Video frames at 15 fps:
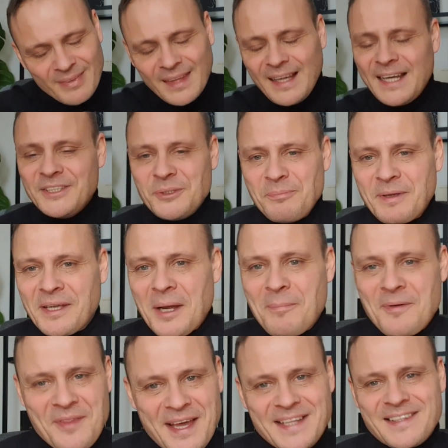I do pick up
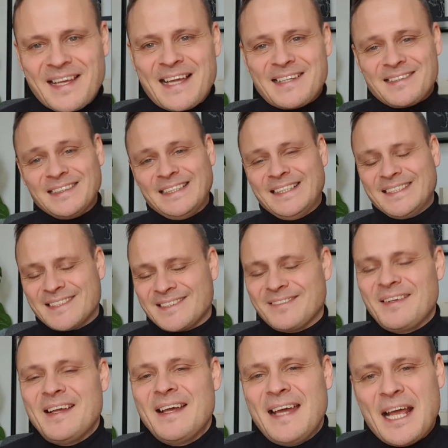on that at least.
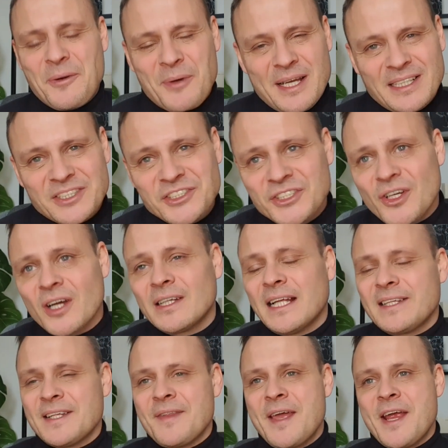Anyway, the
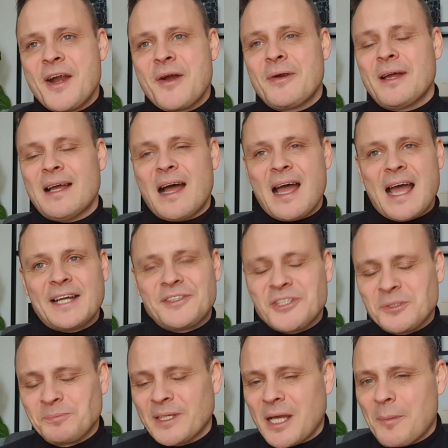chocolate in here, I
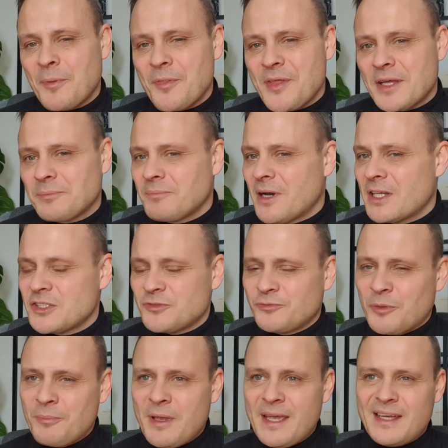don't pick up on that much.
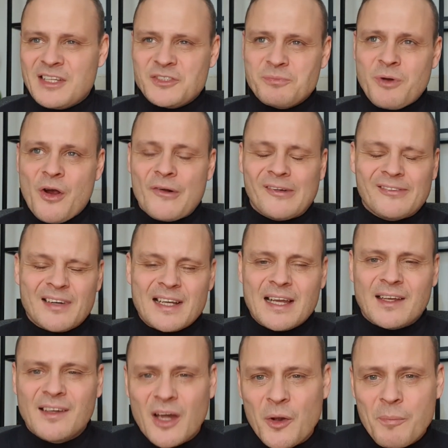For me it is more of a
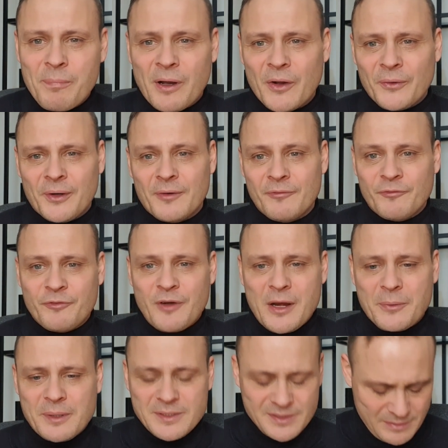cacao powder
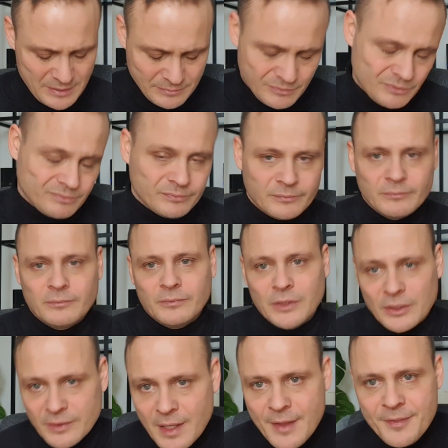fragrance, and
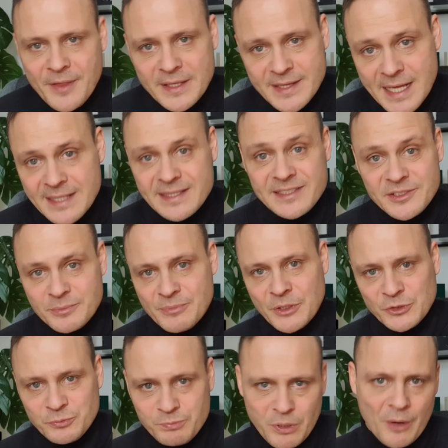not that that is the
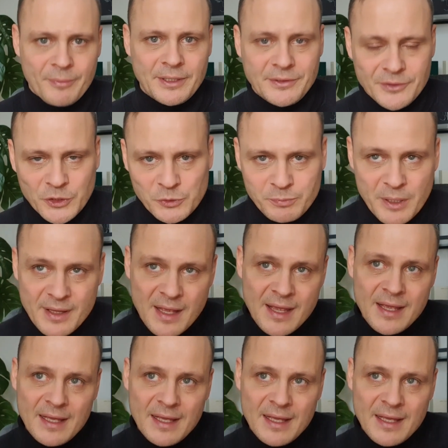most prominent note, but